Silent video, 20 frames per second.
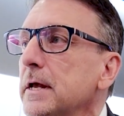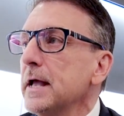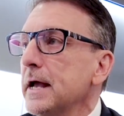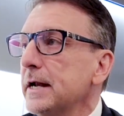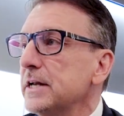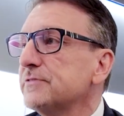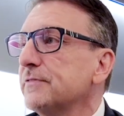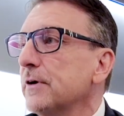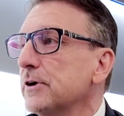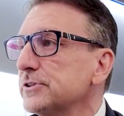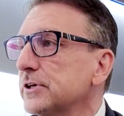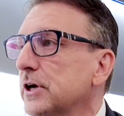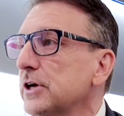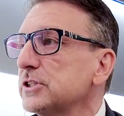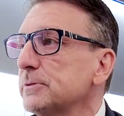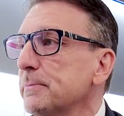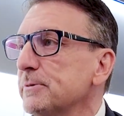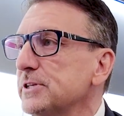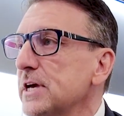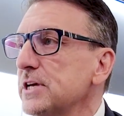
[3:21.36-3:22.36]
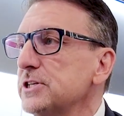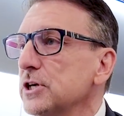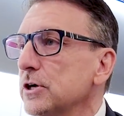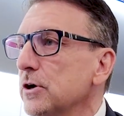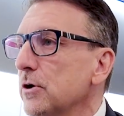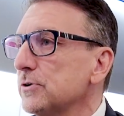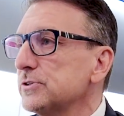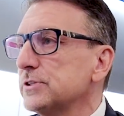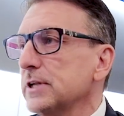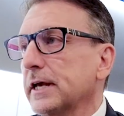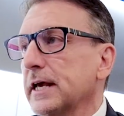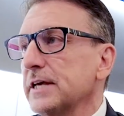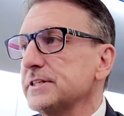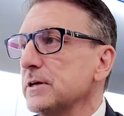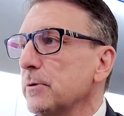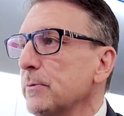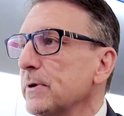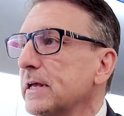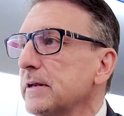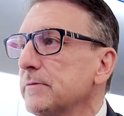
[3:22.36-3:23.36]
And as far as the customization goes, like I
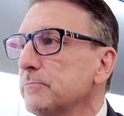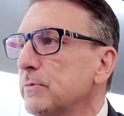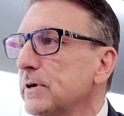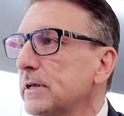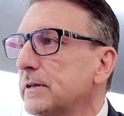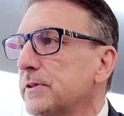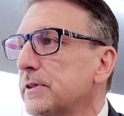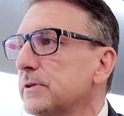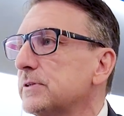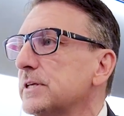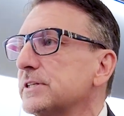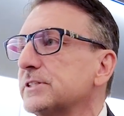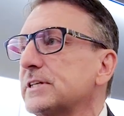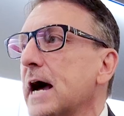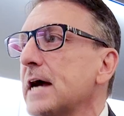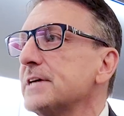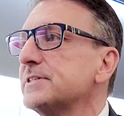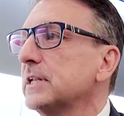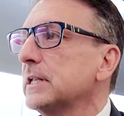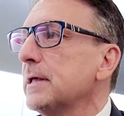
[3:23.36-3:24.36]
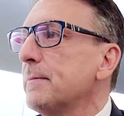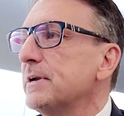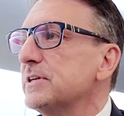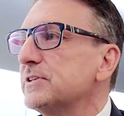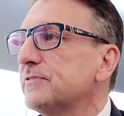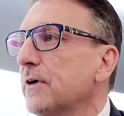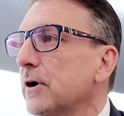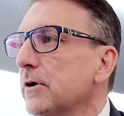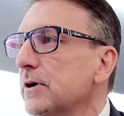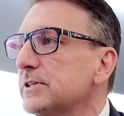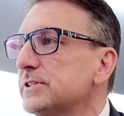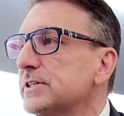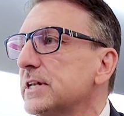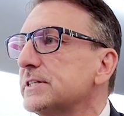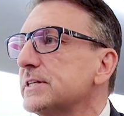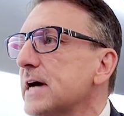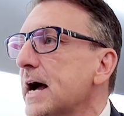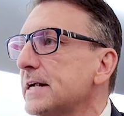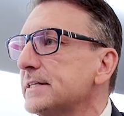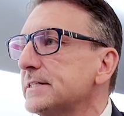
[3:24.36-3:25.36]
said, the sky's the limit as far as
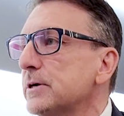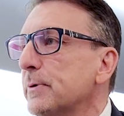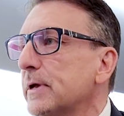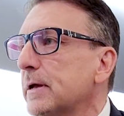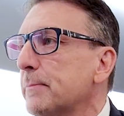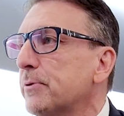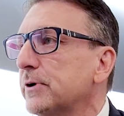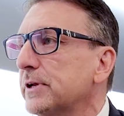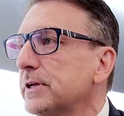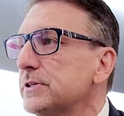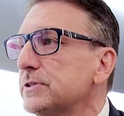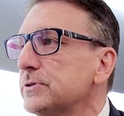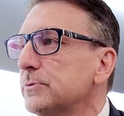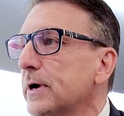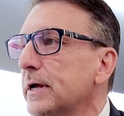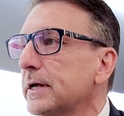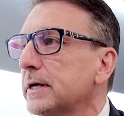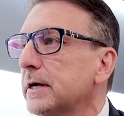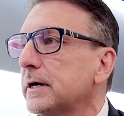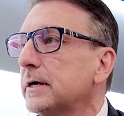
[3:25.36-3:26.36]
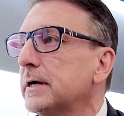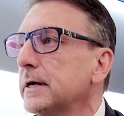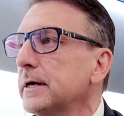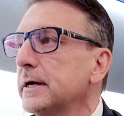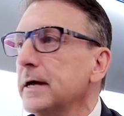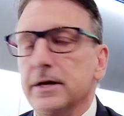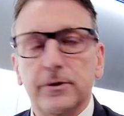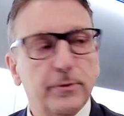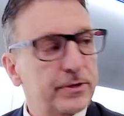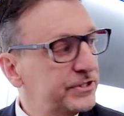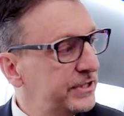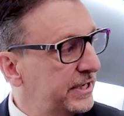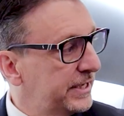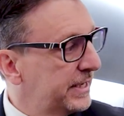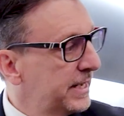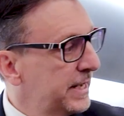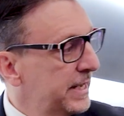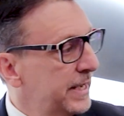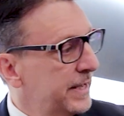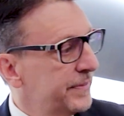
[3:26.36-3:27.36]
designs that we could put into a seat.
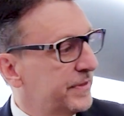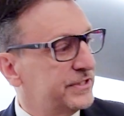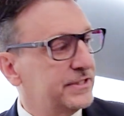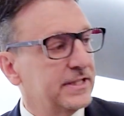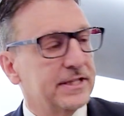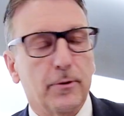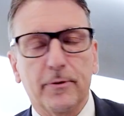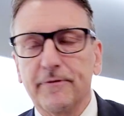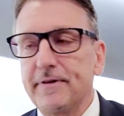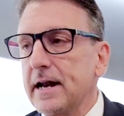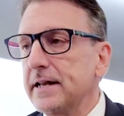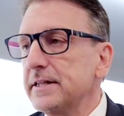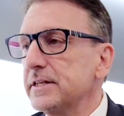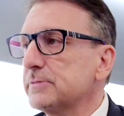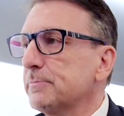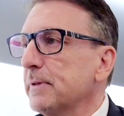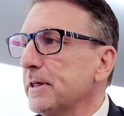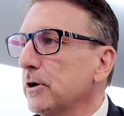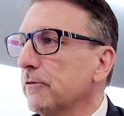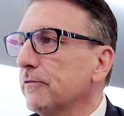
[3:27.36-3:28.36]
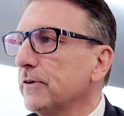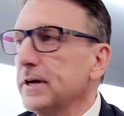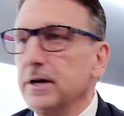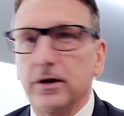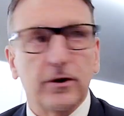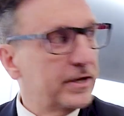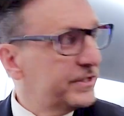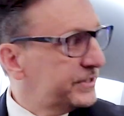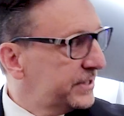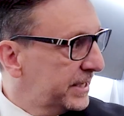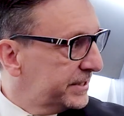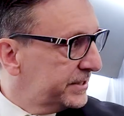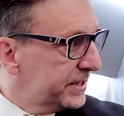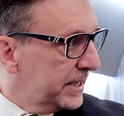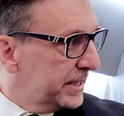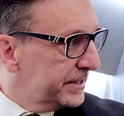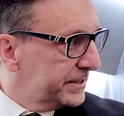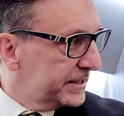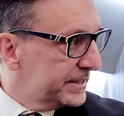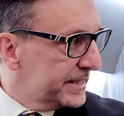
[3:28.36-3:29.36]
The seat that we've got on display over here is
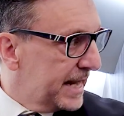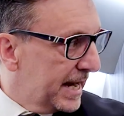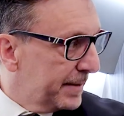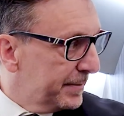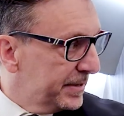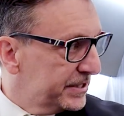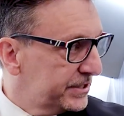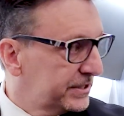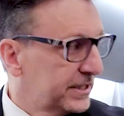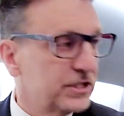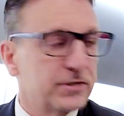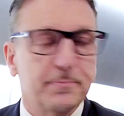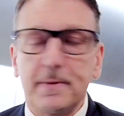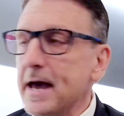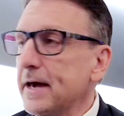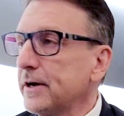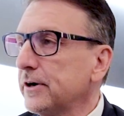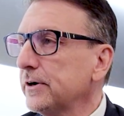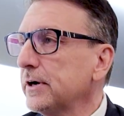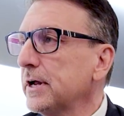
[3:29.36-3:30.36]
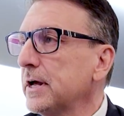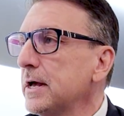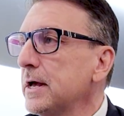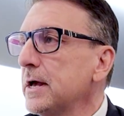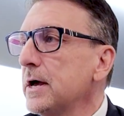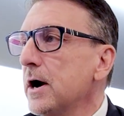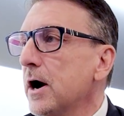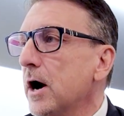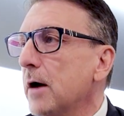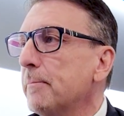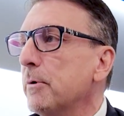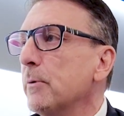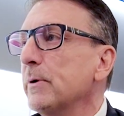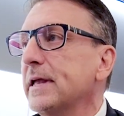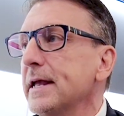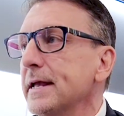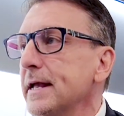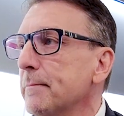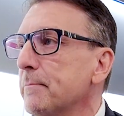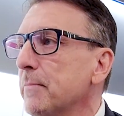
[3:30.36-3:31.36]
a diamond stitch pattern, but we
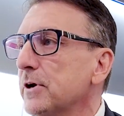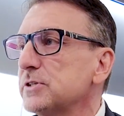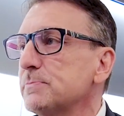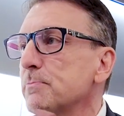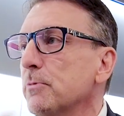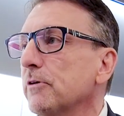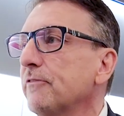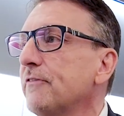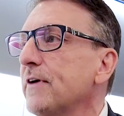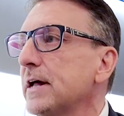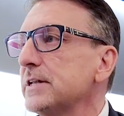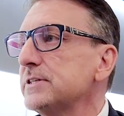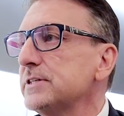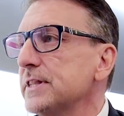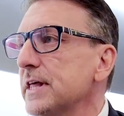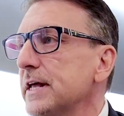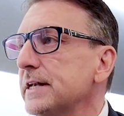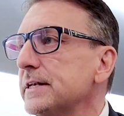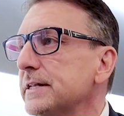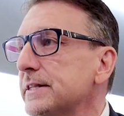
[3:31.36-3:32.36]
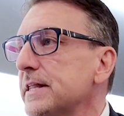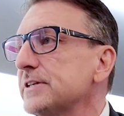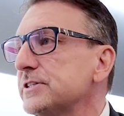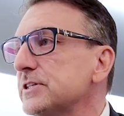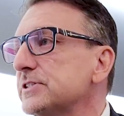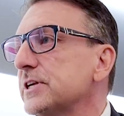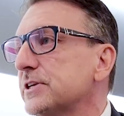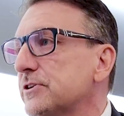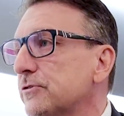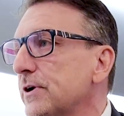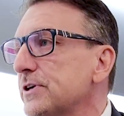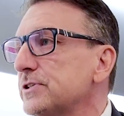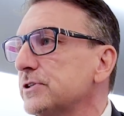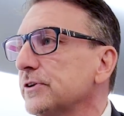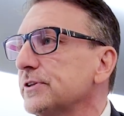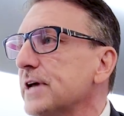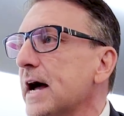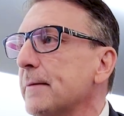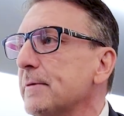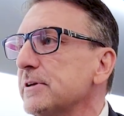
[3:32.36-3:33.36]
can get much more fancy than just a
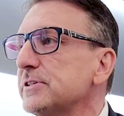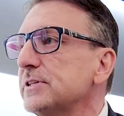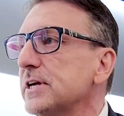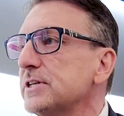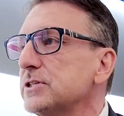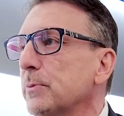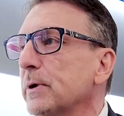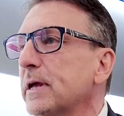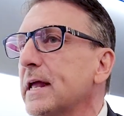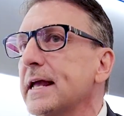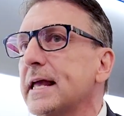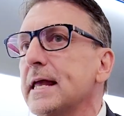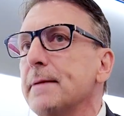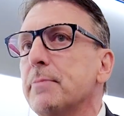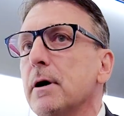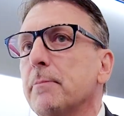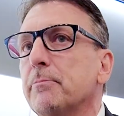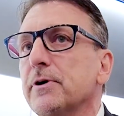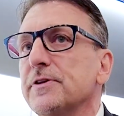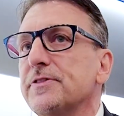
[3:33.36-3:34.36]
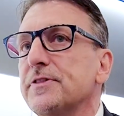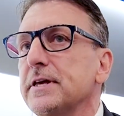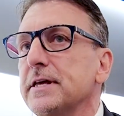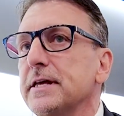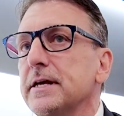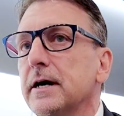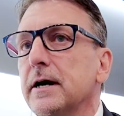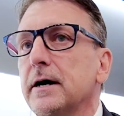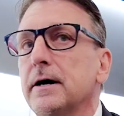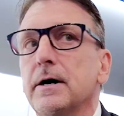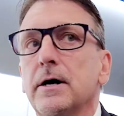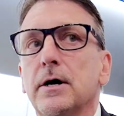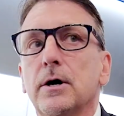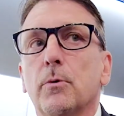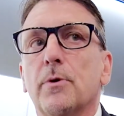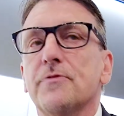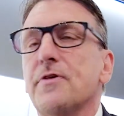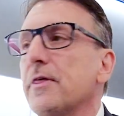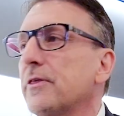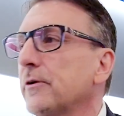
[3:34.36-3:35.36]
traditional diamond stitch. And we can keep up with
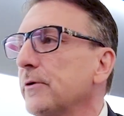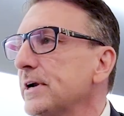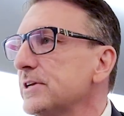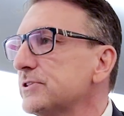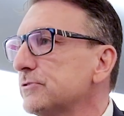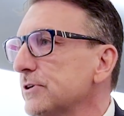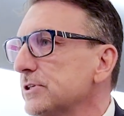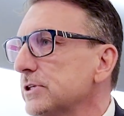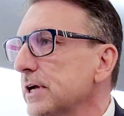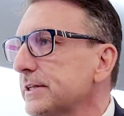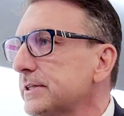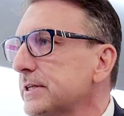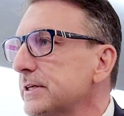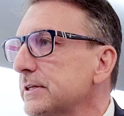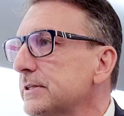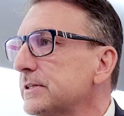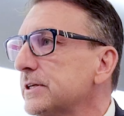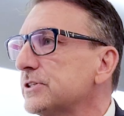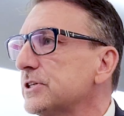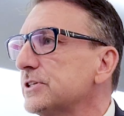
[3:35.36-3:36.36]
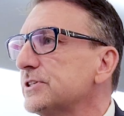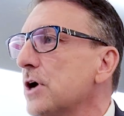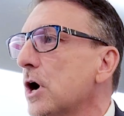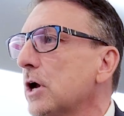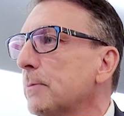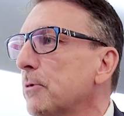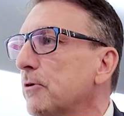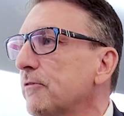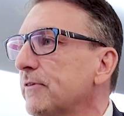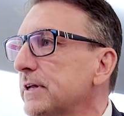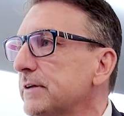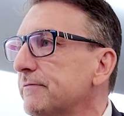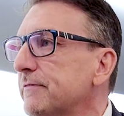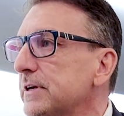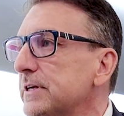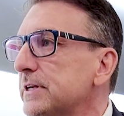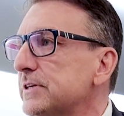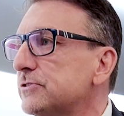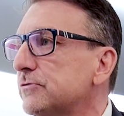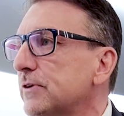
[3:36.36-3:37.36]
with other industries such as the automotive
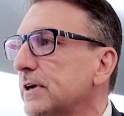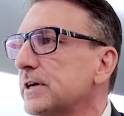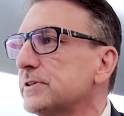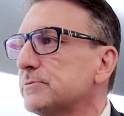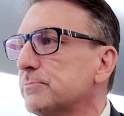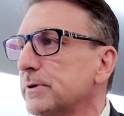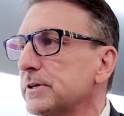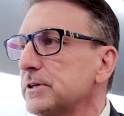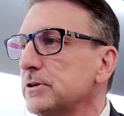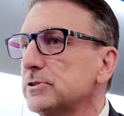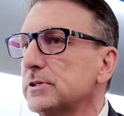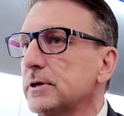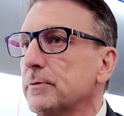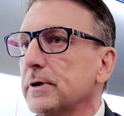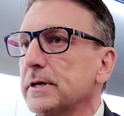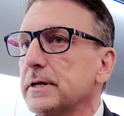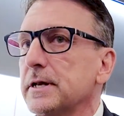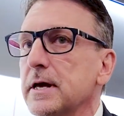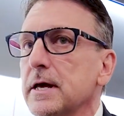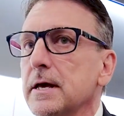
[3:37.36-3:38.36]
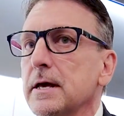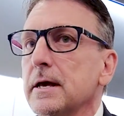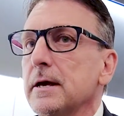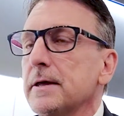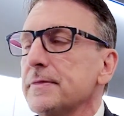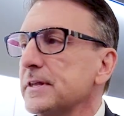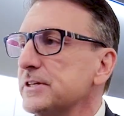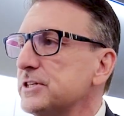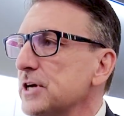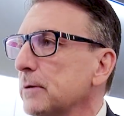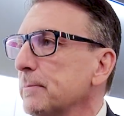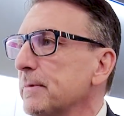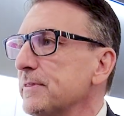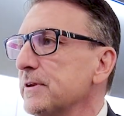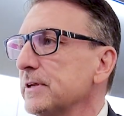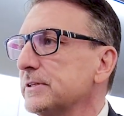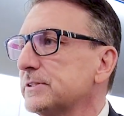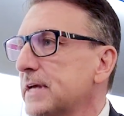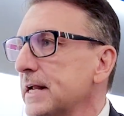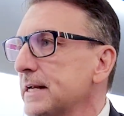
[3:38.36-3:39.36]
industry, because usually when the gentleman
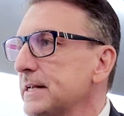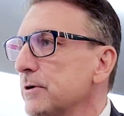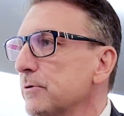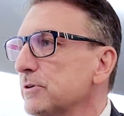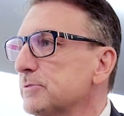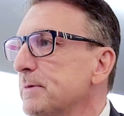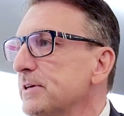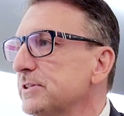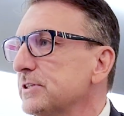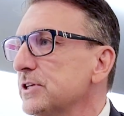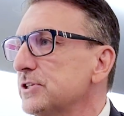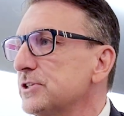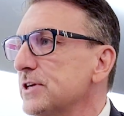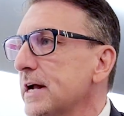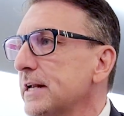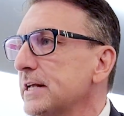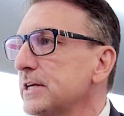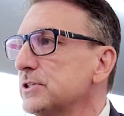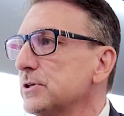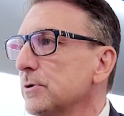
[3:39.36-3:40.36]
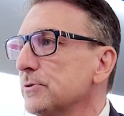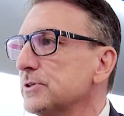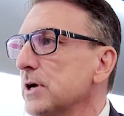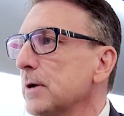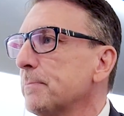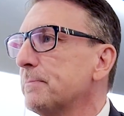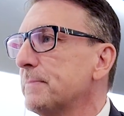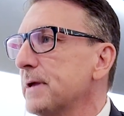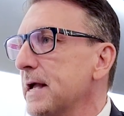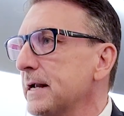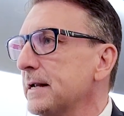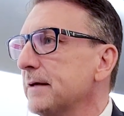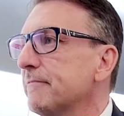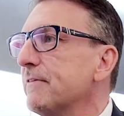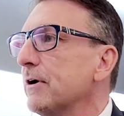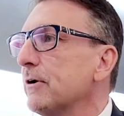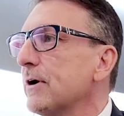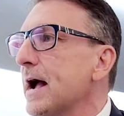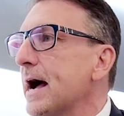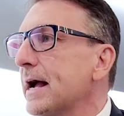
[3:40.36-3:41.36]
that's getting into his business jet, he shows up in a
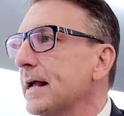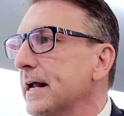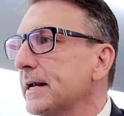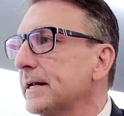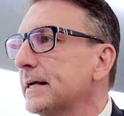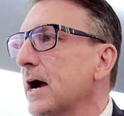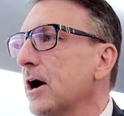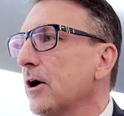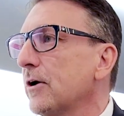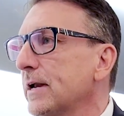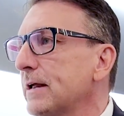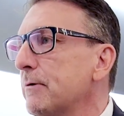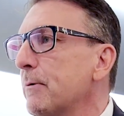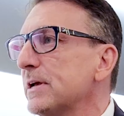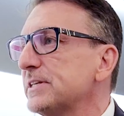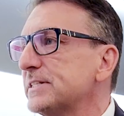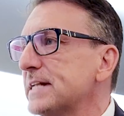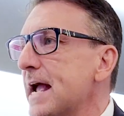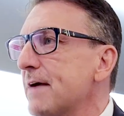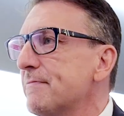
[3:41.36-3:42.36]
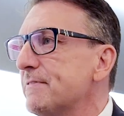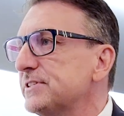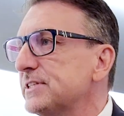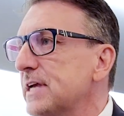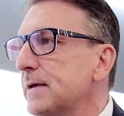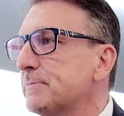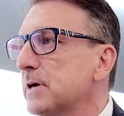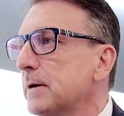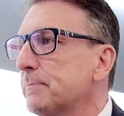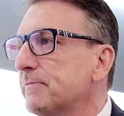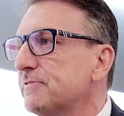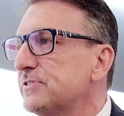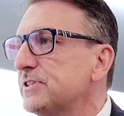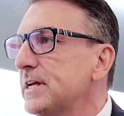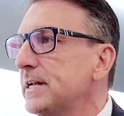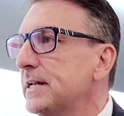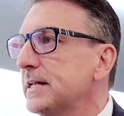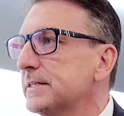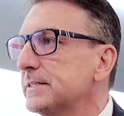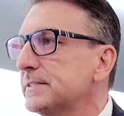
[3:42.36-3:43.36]
very high-end car, and he wants to have the same type of
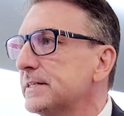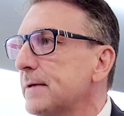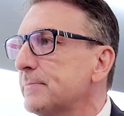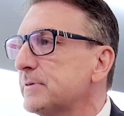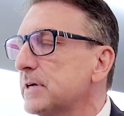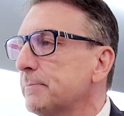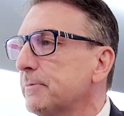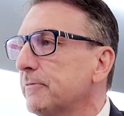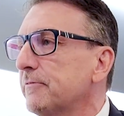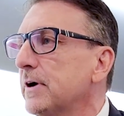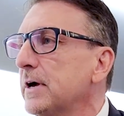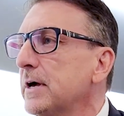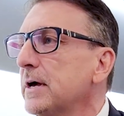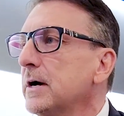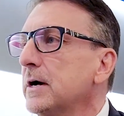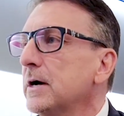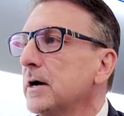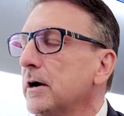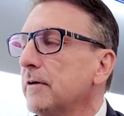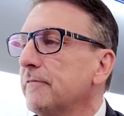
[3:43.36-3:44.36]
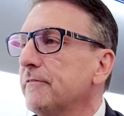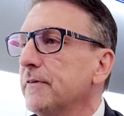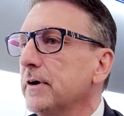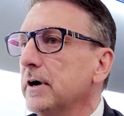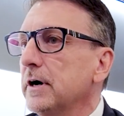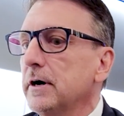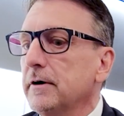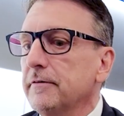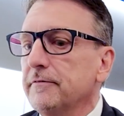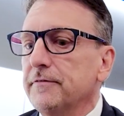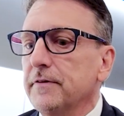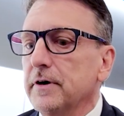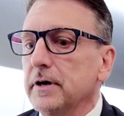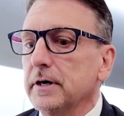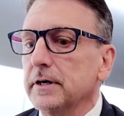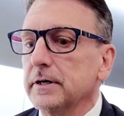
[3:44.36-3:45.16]
seat and the same type of